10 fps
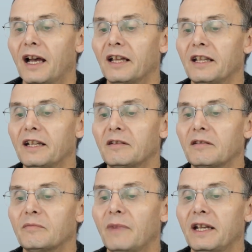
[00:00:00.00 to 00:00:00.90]
and
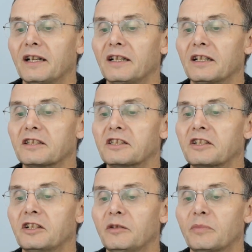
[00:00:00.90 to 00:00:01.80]
then made a little
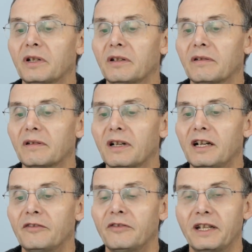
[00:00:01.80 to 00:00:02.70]
scoop
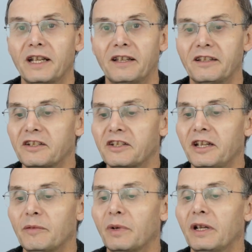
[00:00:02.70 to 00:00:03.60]
halfway down the
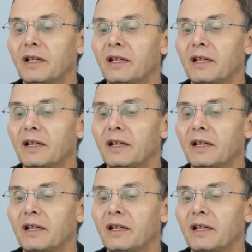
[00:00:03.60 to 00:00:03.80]
tip